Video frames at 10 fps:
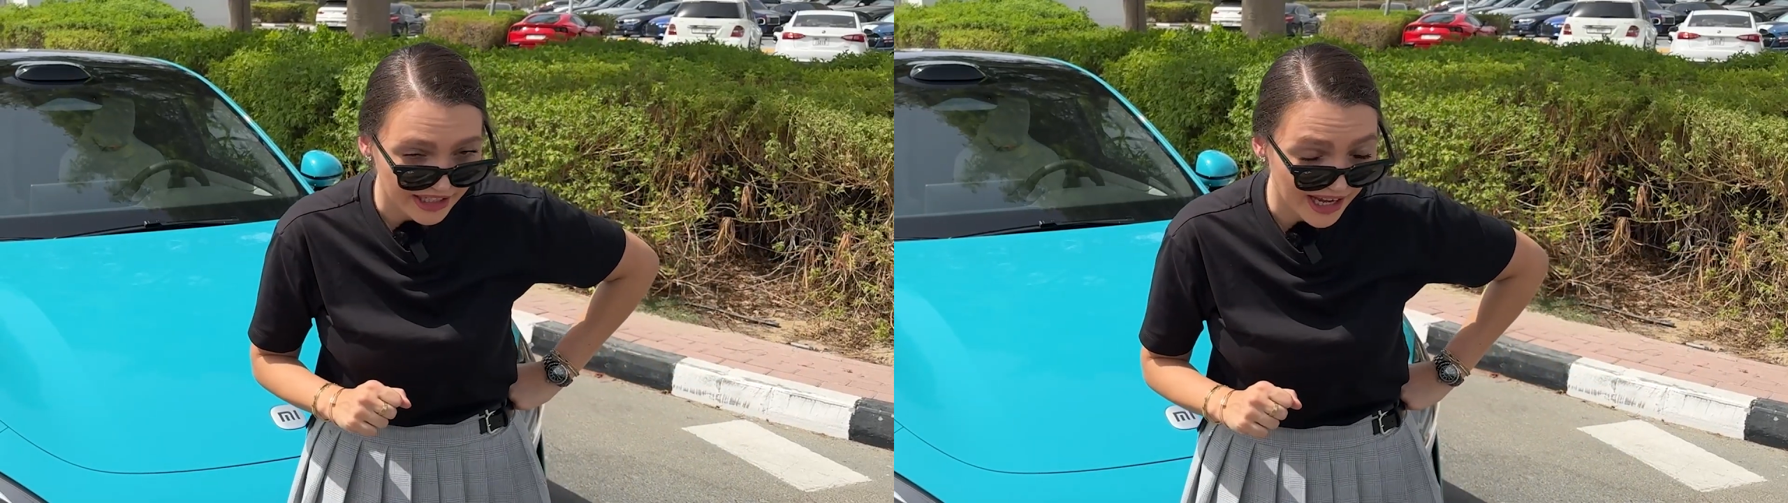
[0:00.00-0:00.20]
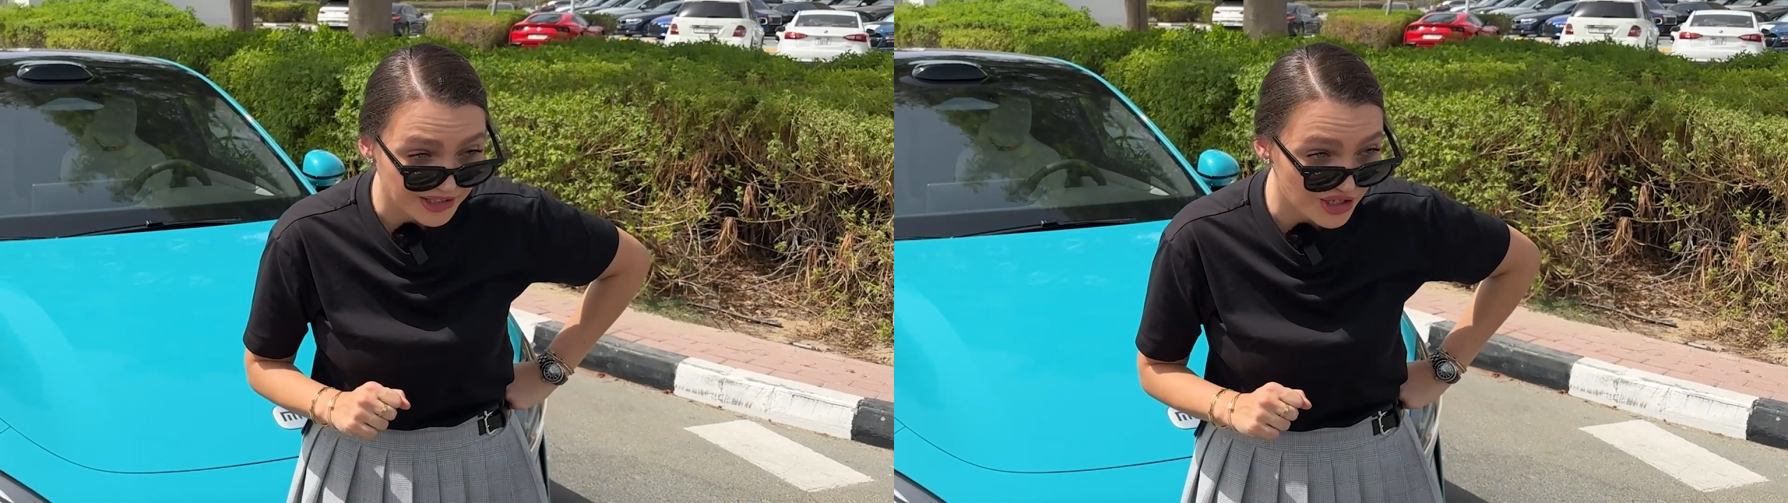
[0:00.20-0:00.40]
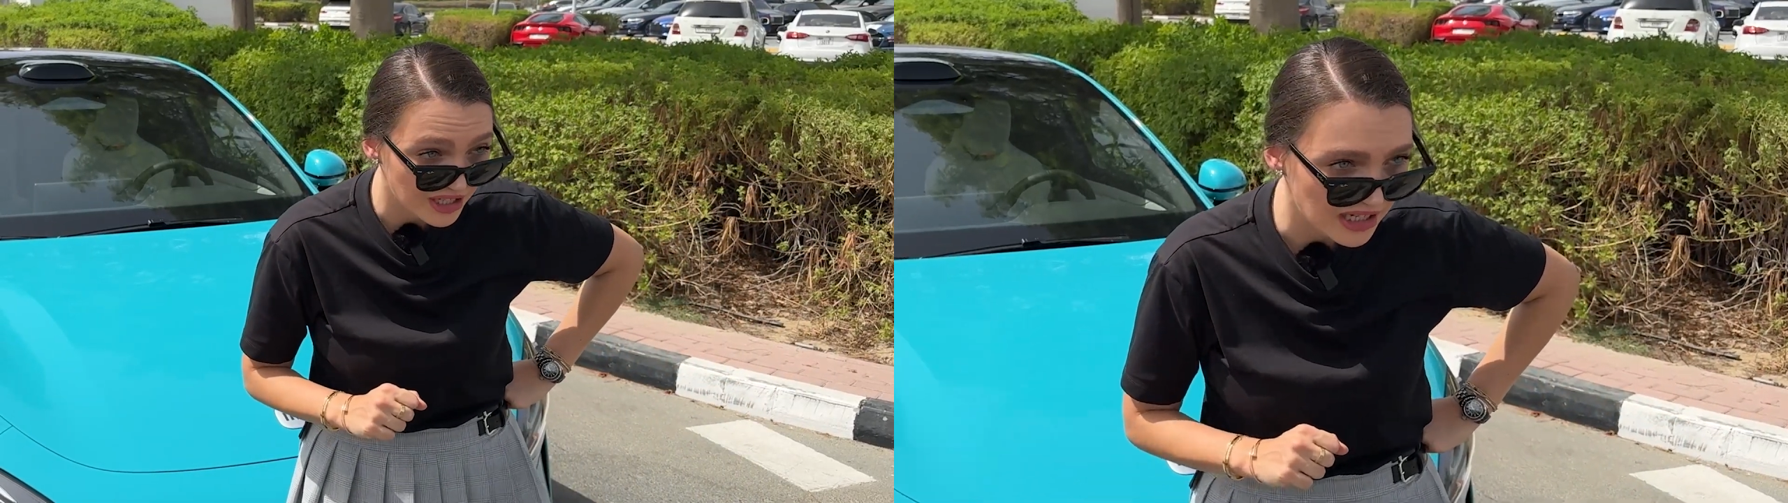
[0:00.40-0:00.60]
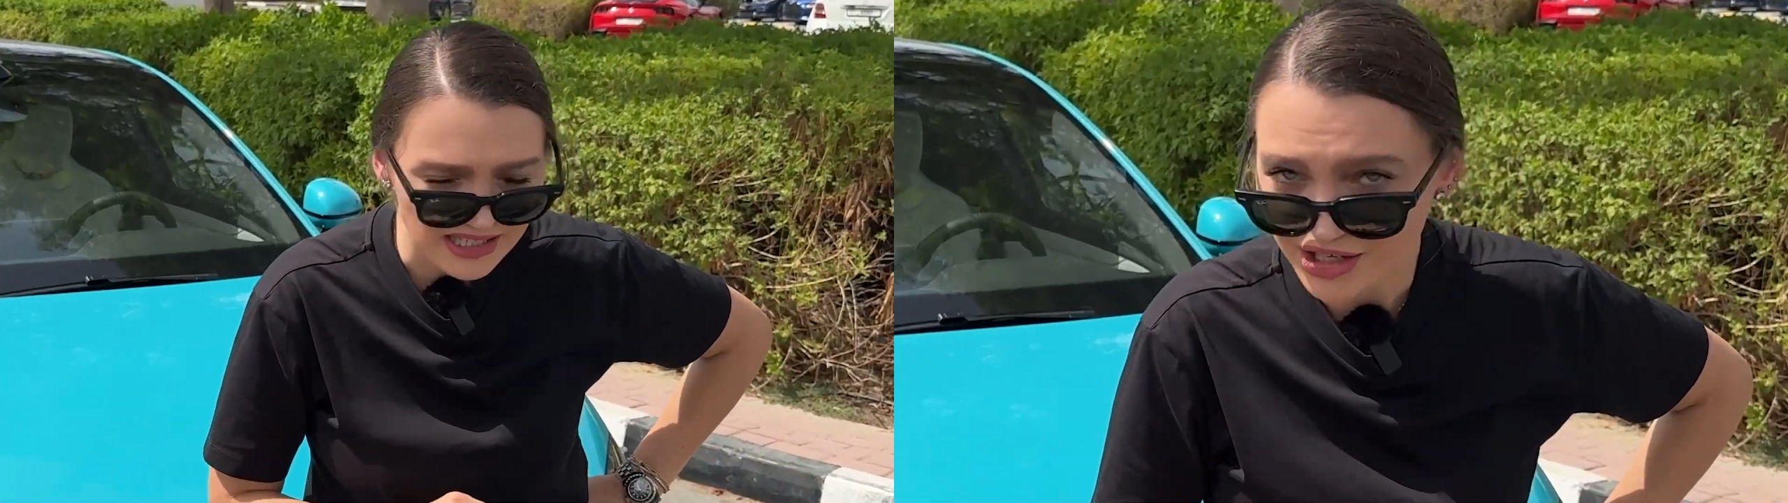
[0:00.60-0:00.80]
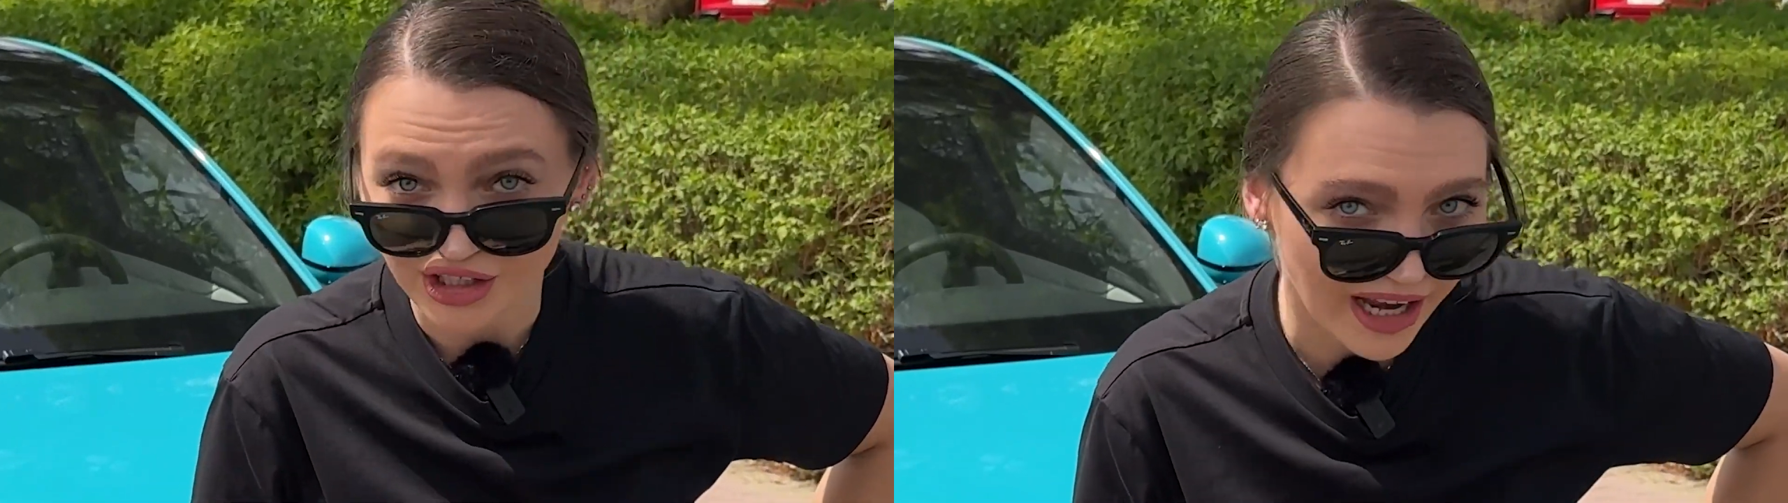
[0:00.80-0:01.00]
an engine? Is
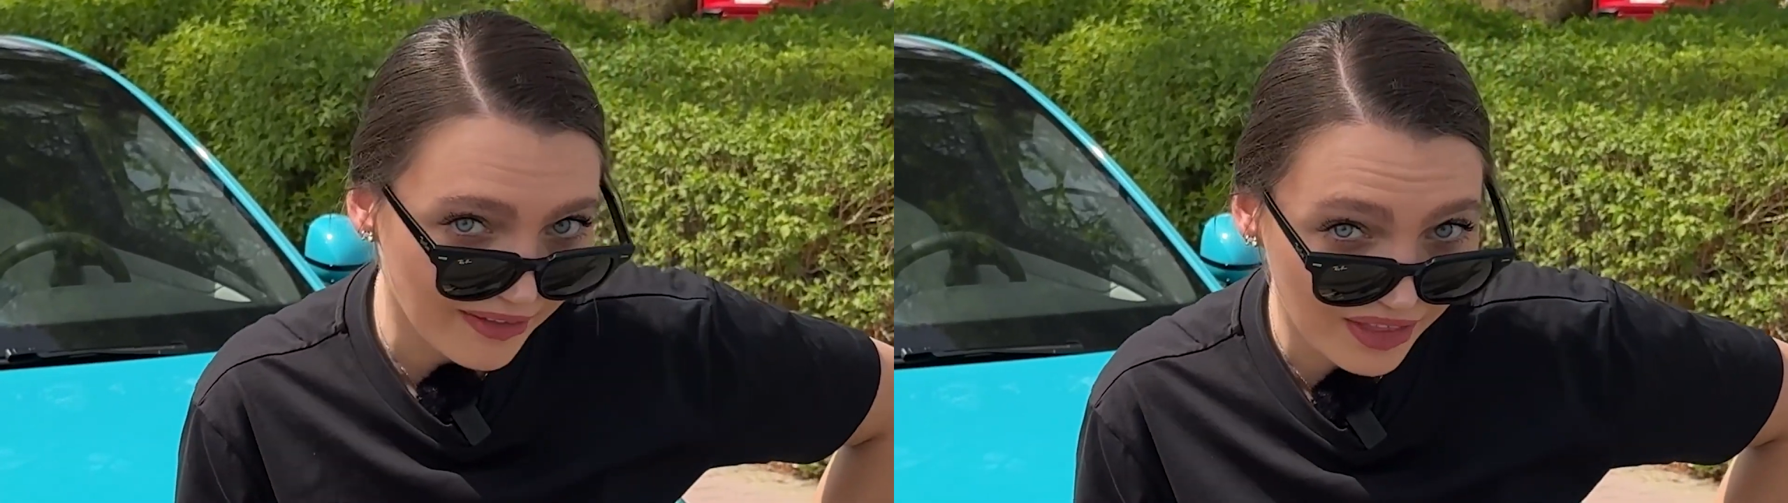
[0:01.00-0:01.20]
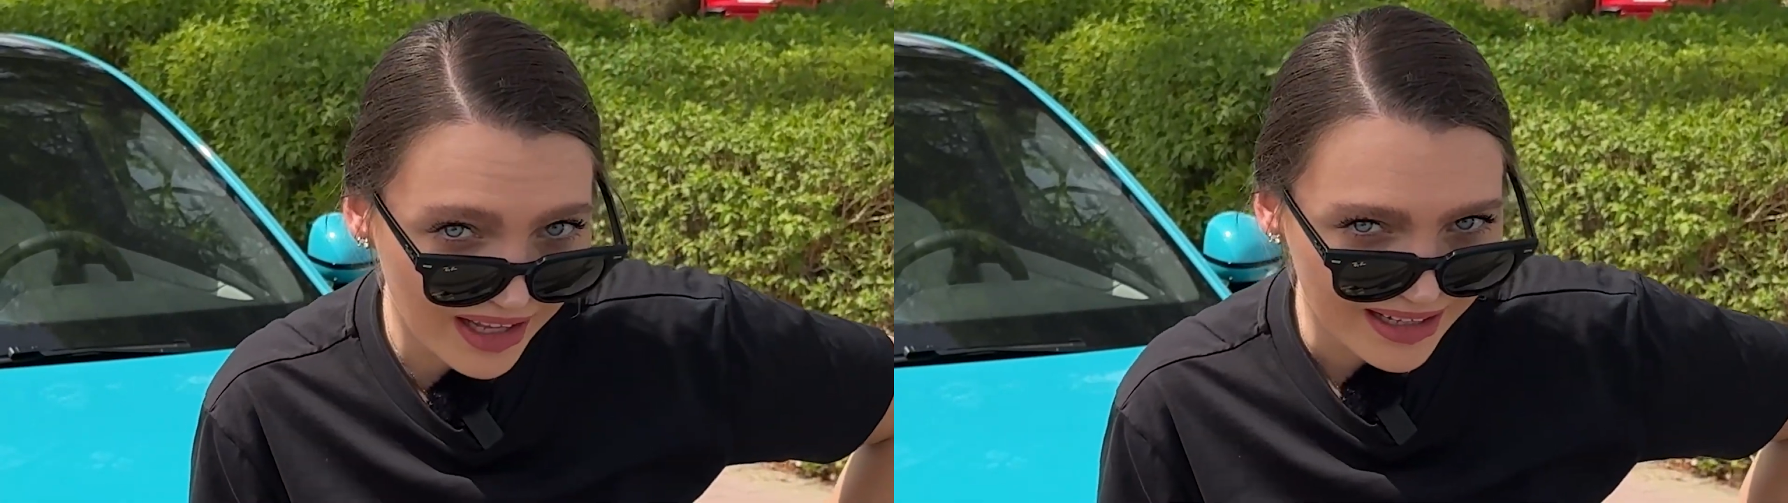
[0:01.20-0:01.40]
there nothing?